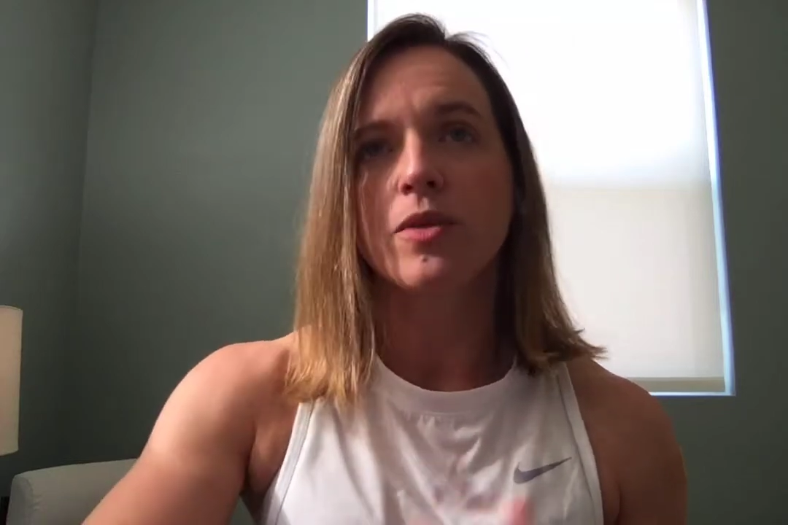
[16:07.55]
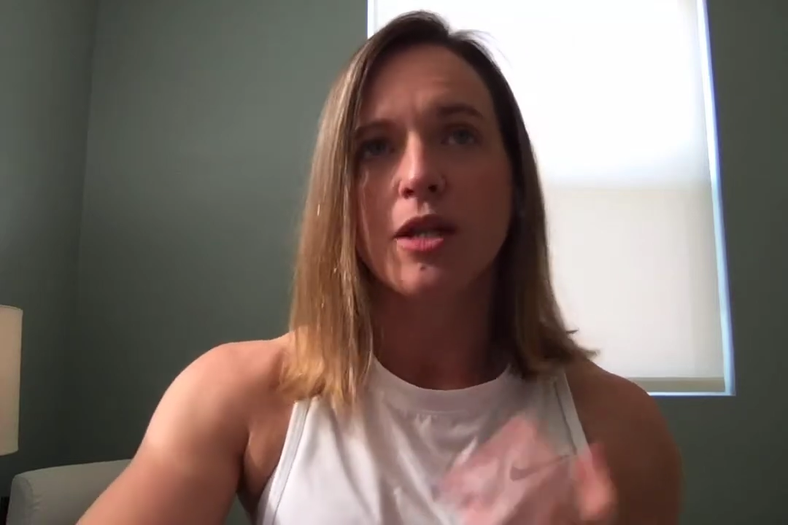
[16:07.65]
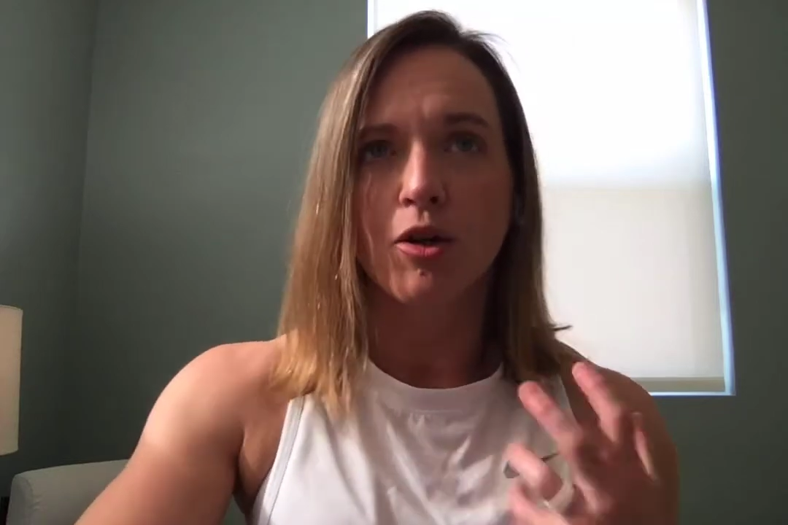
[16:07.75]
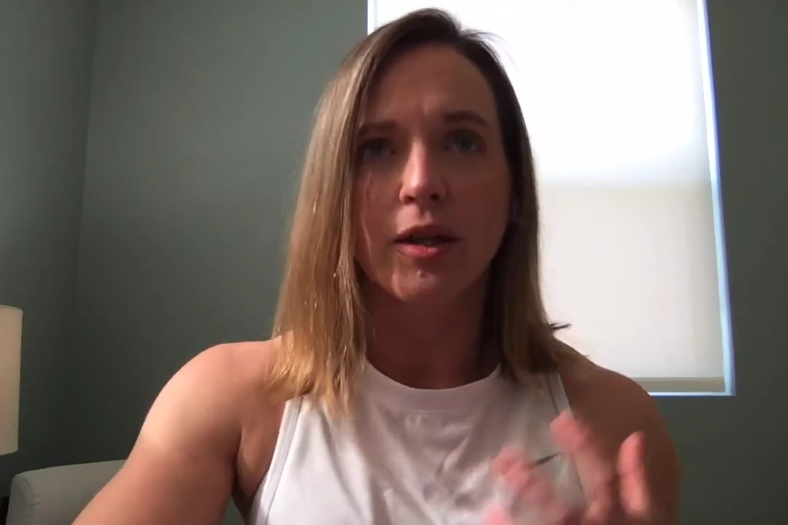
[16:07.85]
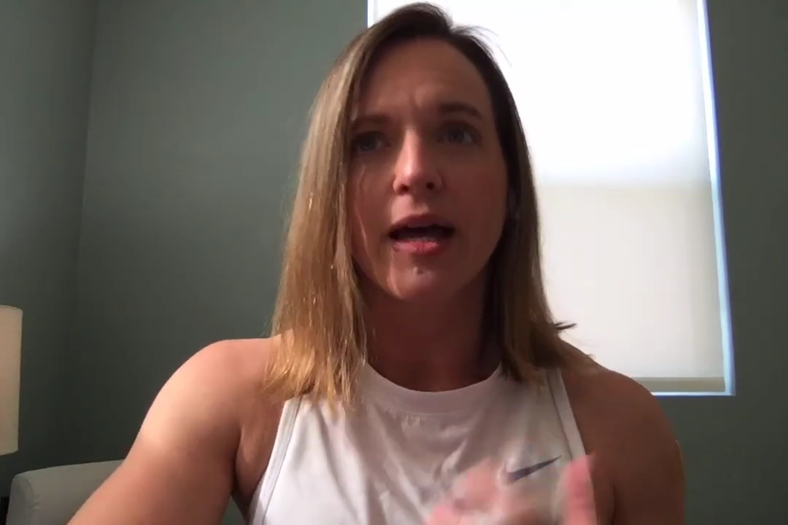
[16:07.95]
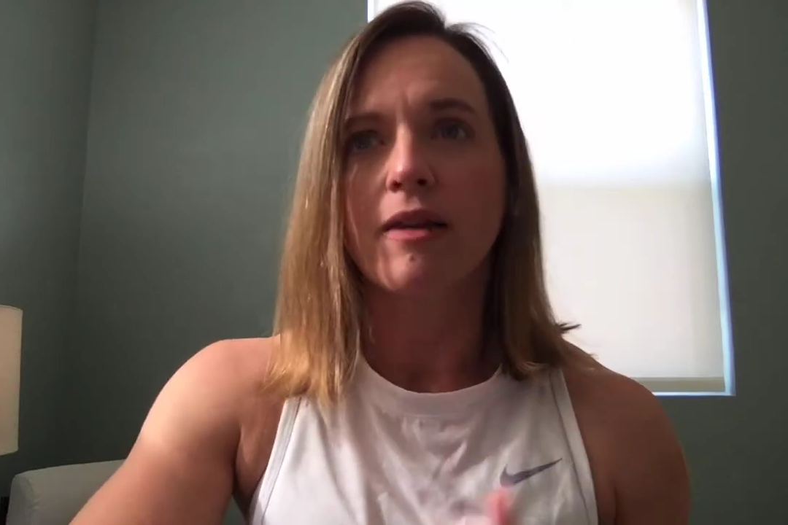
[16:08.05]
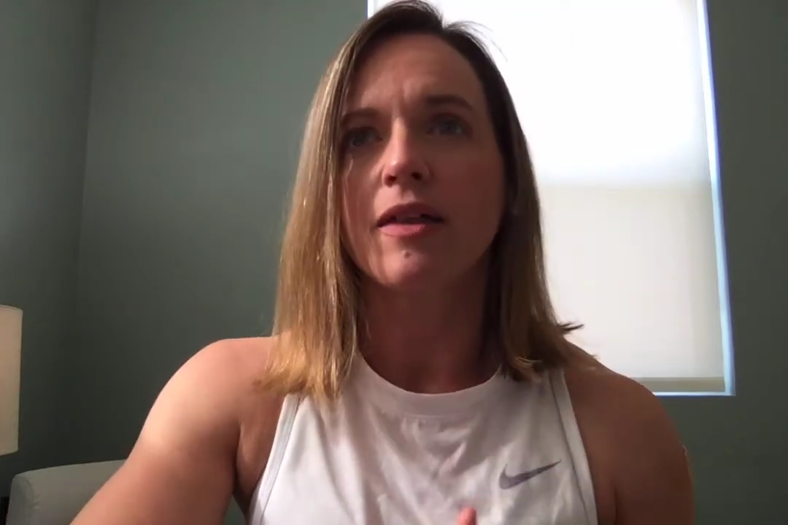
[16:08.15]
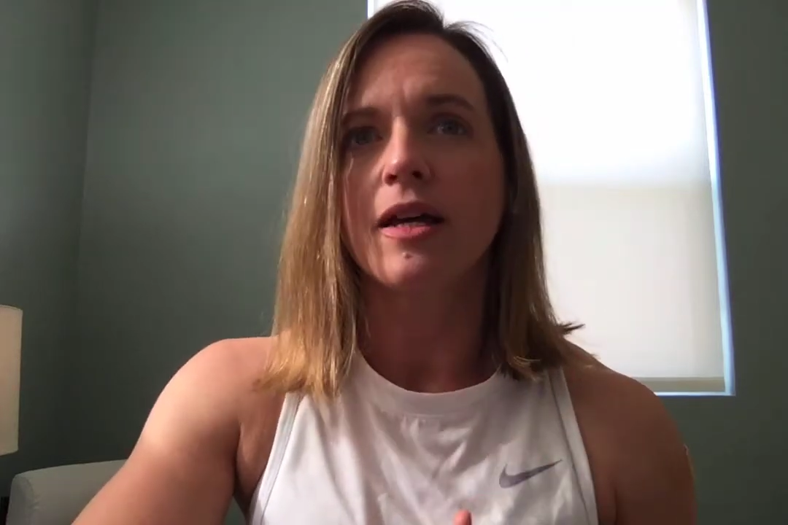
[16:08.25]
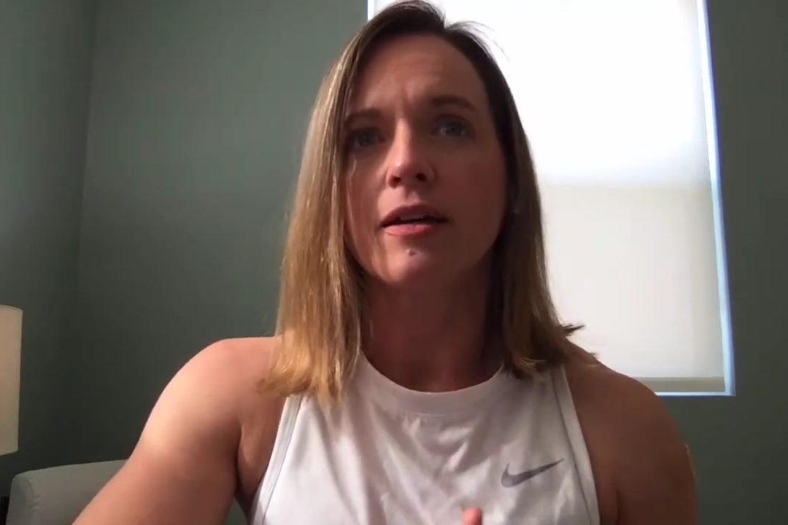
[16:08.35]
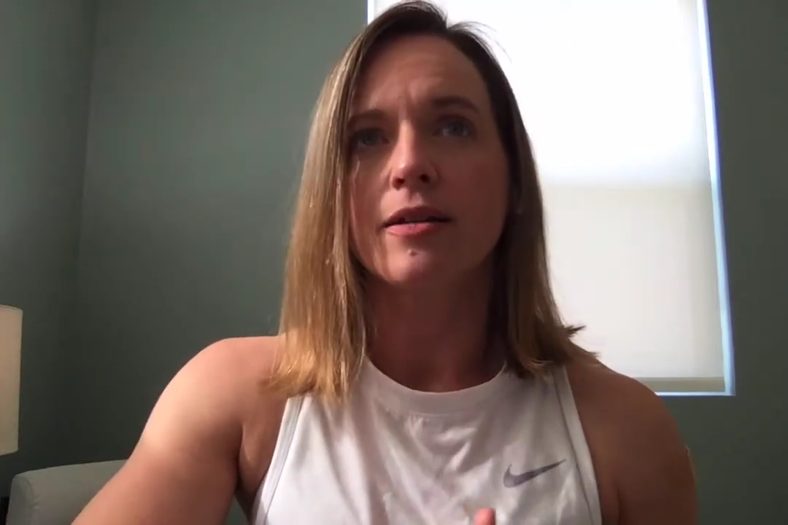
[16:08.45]
single leg
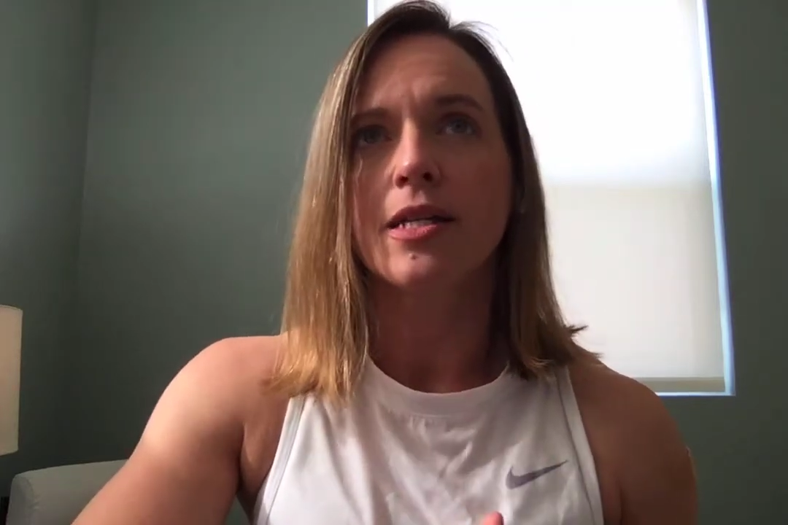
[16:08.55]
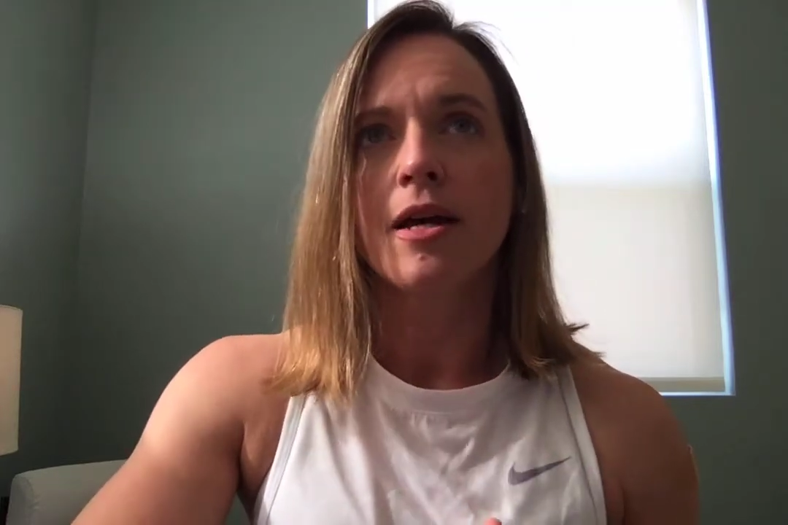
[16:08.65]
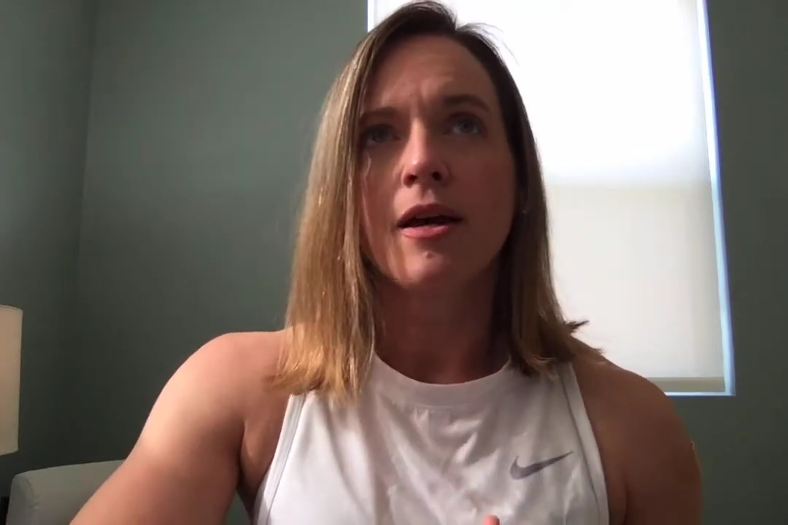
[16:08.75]
things.